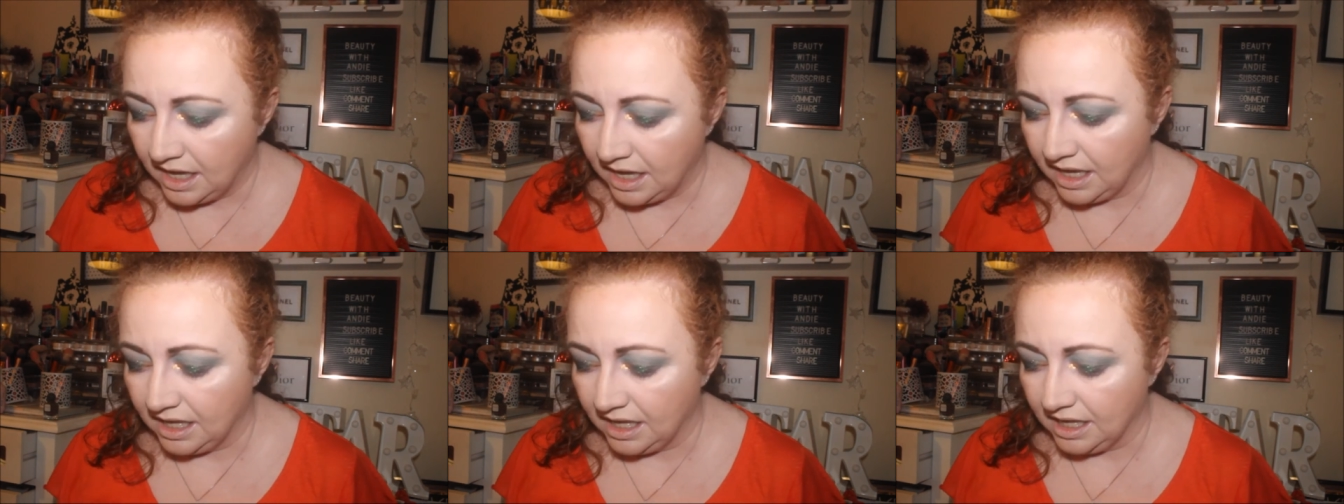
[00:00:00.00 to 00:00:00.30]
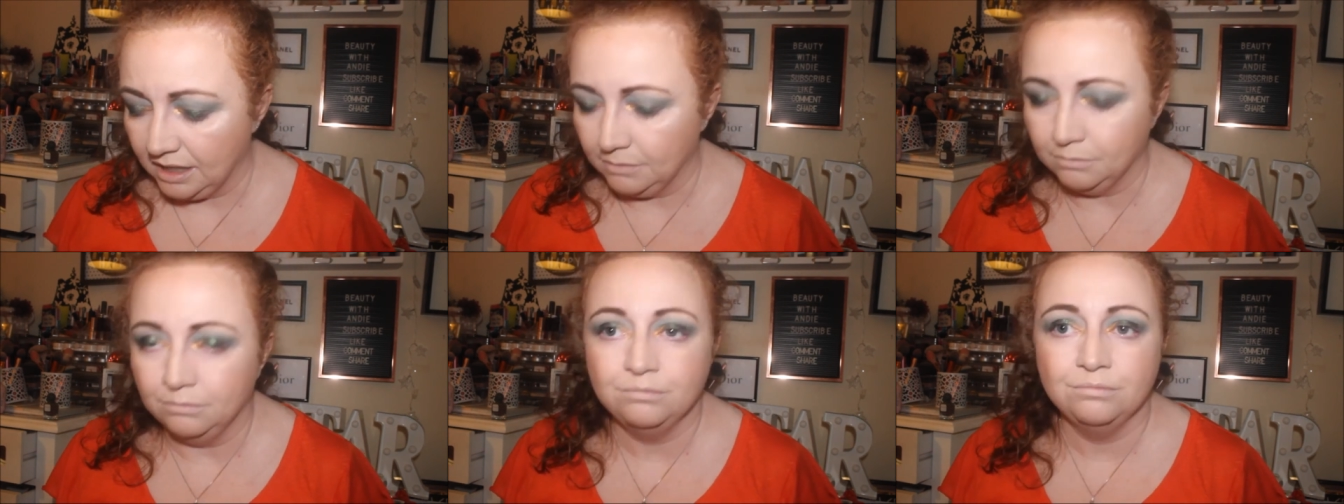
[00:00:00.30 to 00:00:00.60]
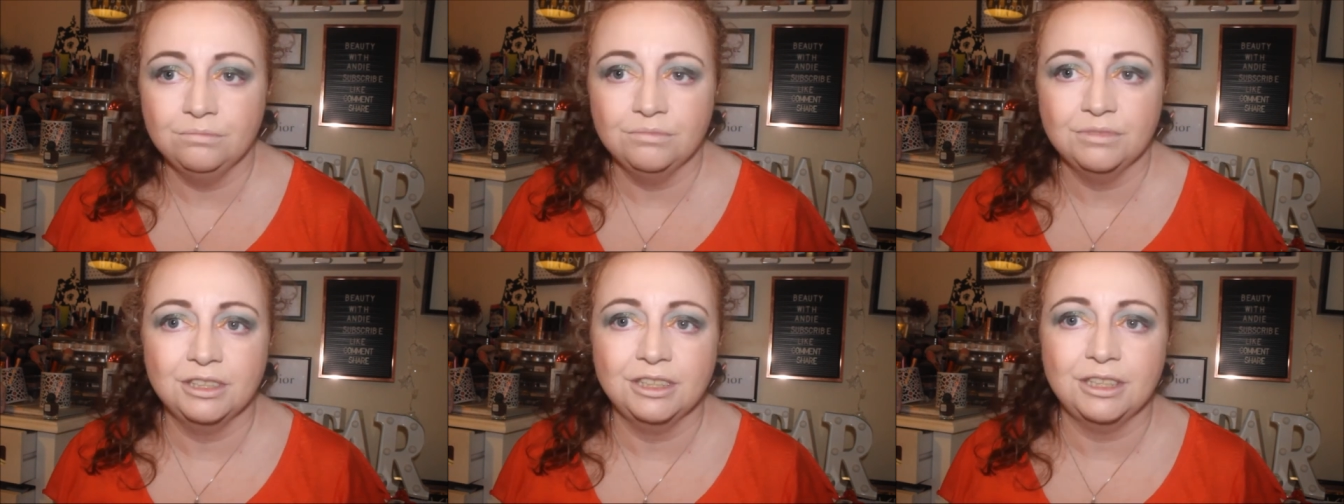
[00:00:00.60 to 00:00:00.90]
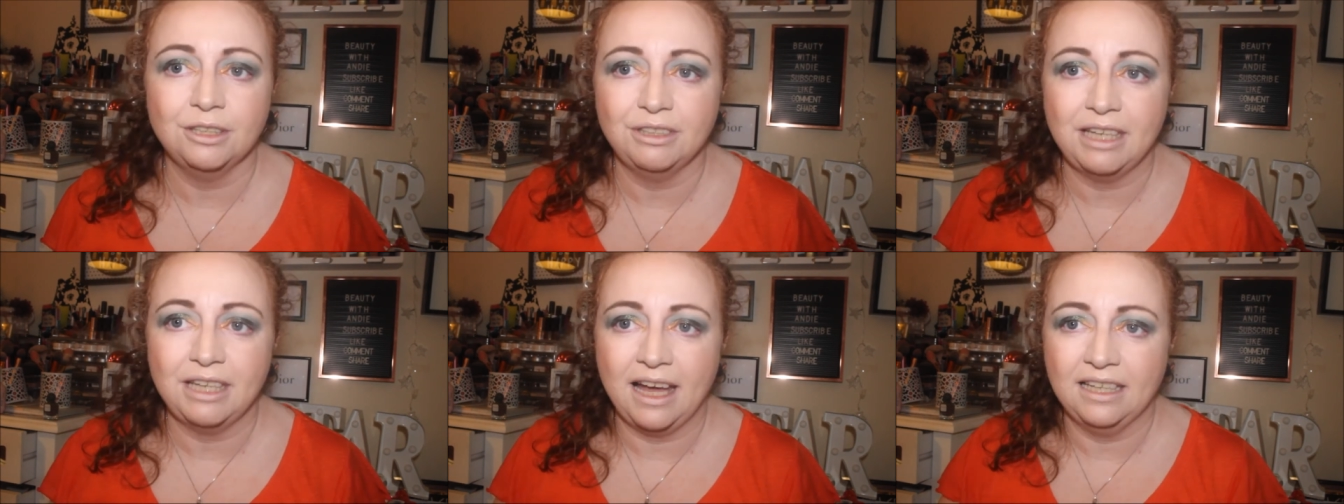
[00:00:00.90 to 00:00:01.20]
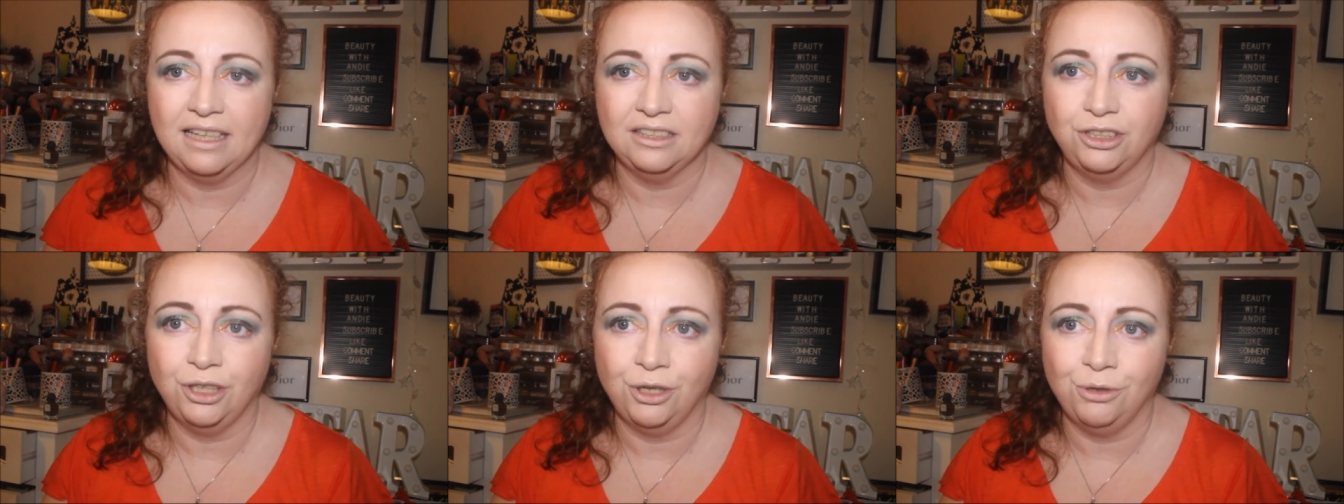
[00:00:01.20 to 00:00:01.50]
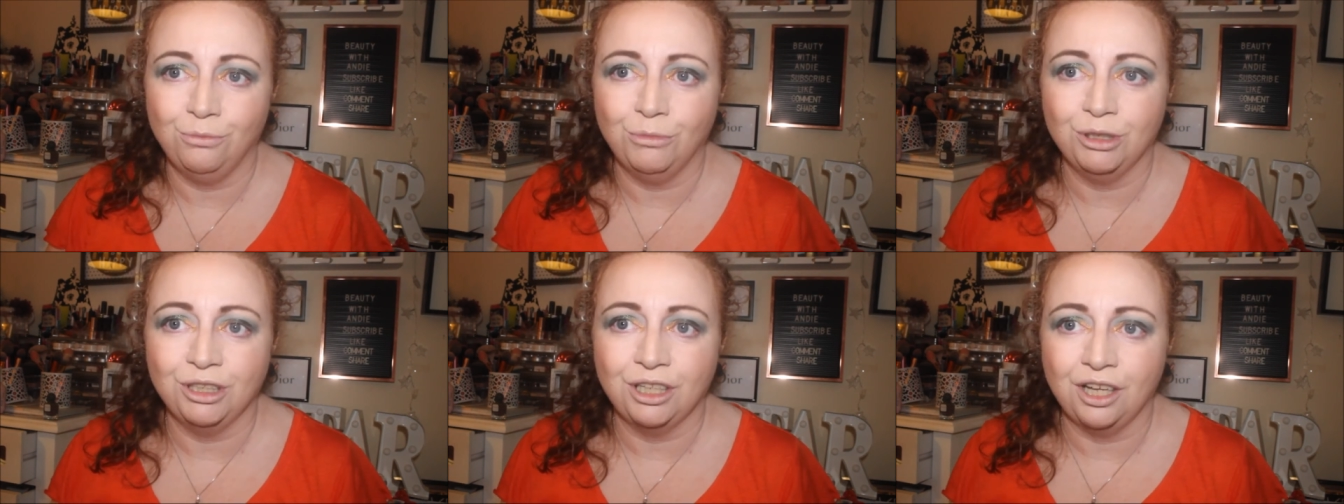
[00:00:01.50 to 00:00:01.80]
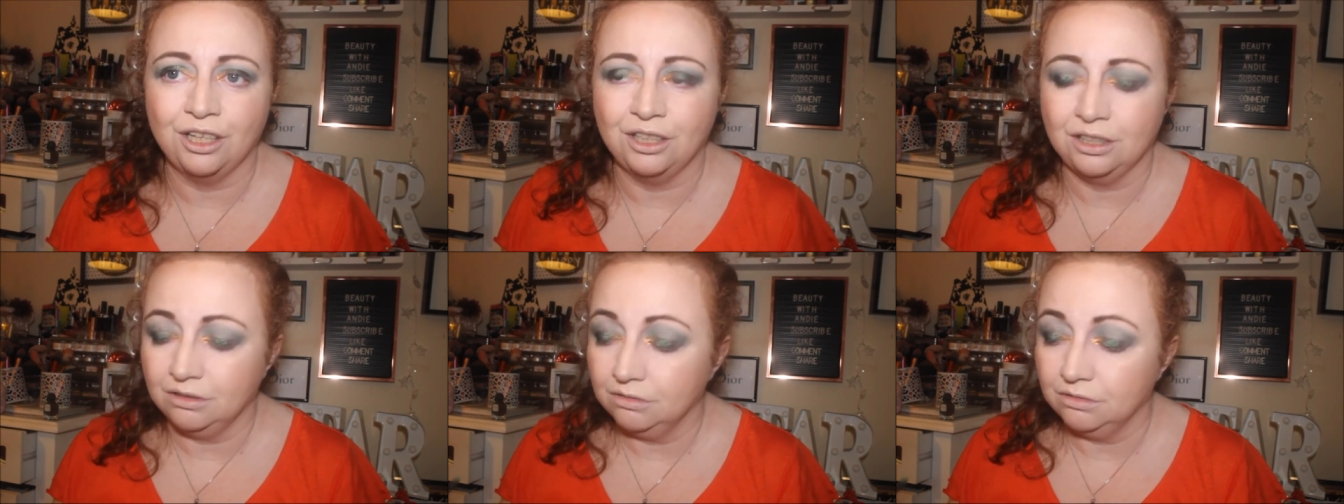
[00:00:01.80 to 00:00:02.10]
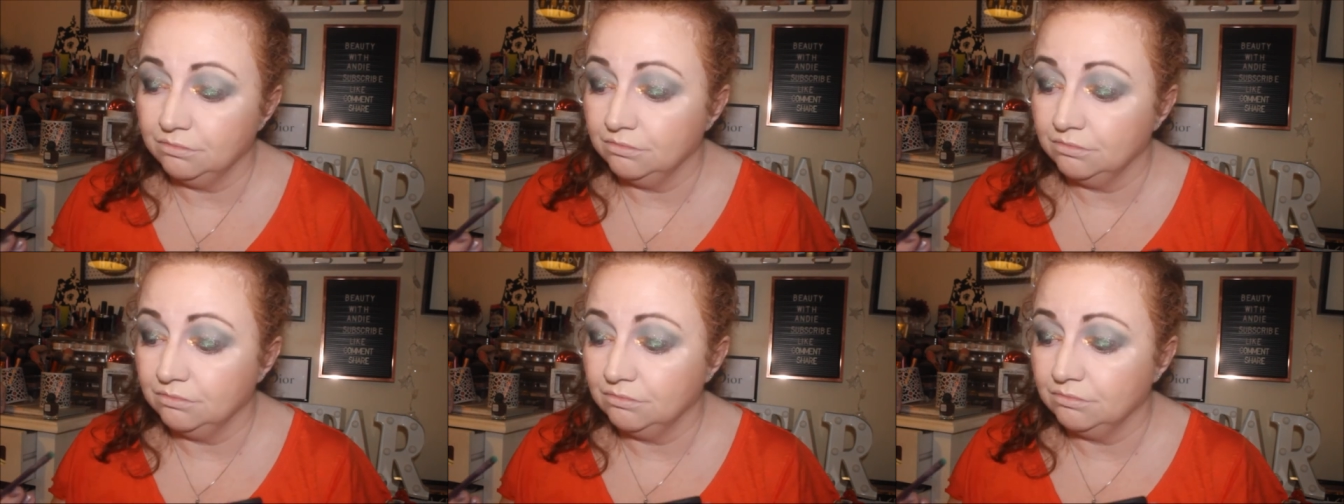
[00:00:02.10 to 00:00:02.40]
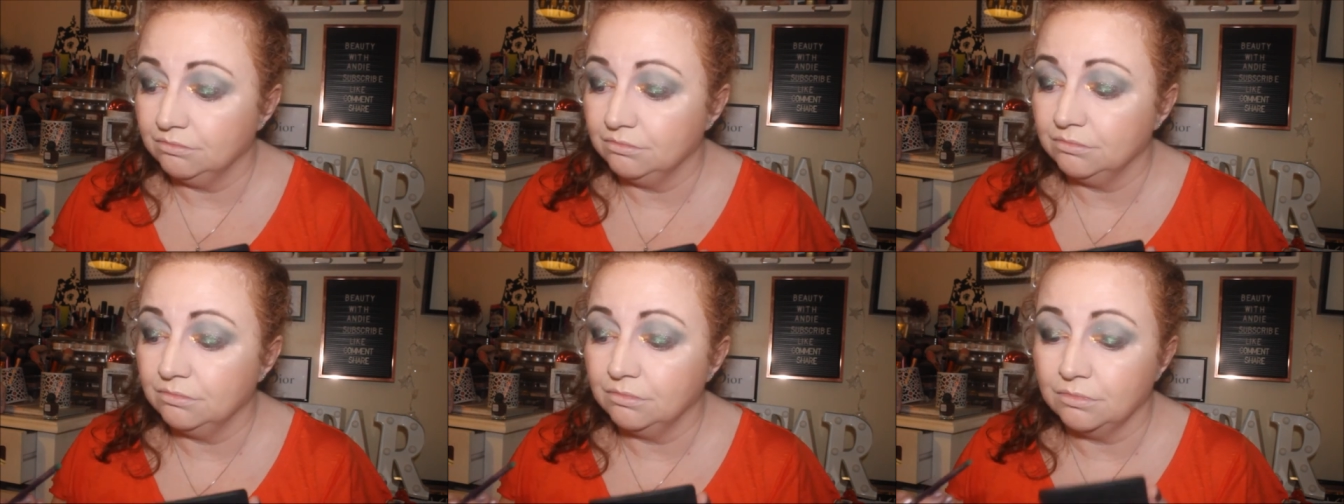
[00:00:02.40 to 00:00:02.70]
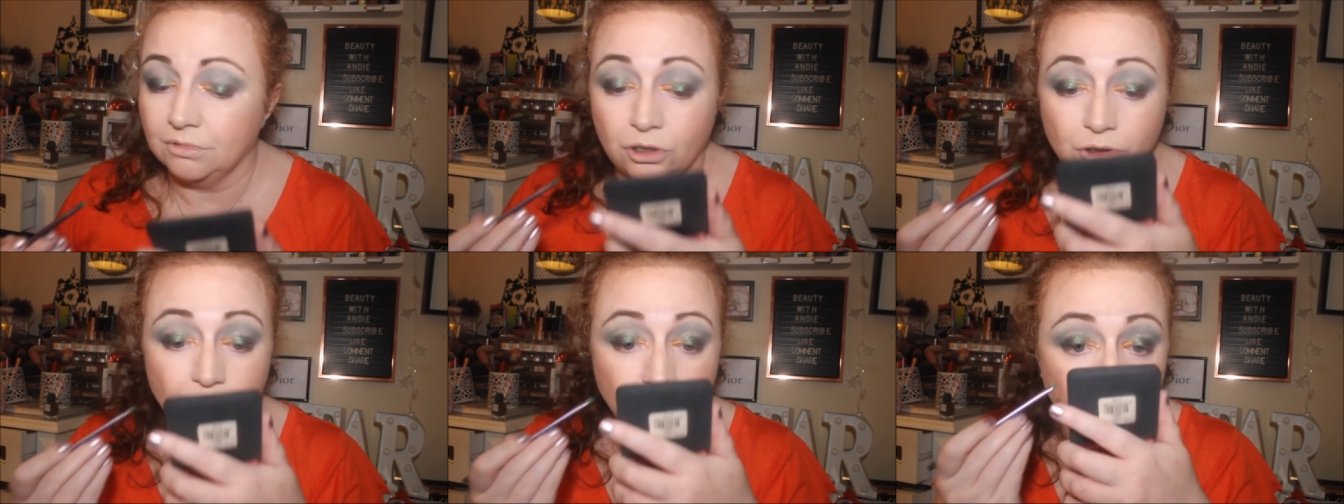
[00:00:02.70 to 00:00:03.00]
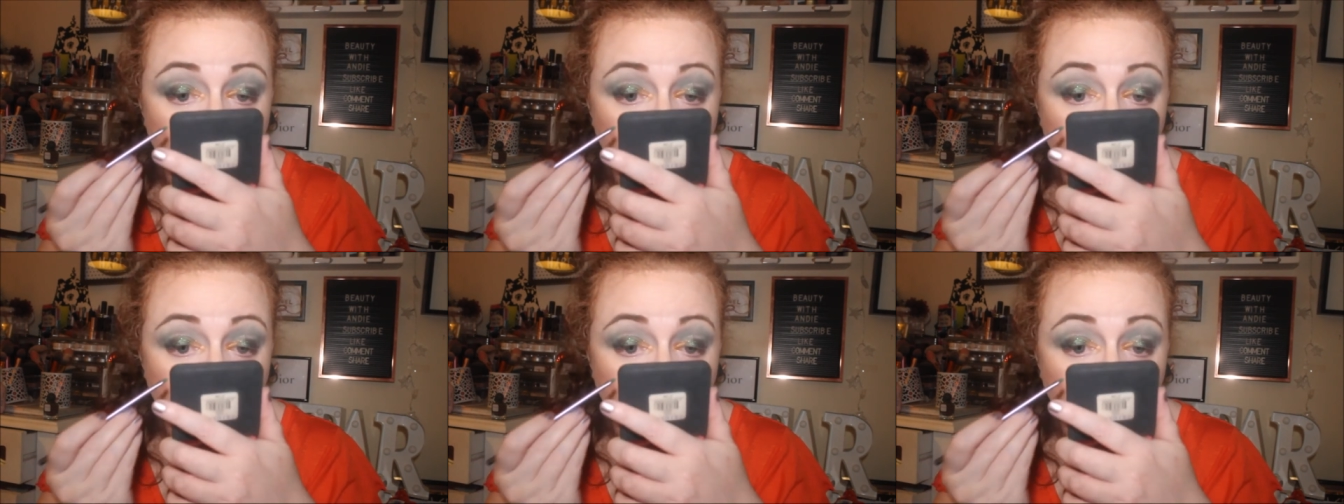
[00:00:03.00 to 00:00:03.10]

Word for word: Um, so yeah, I don't want to look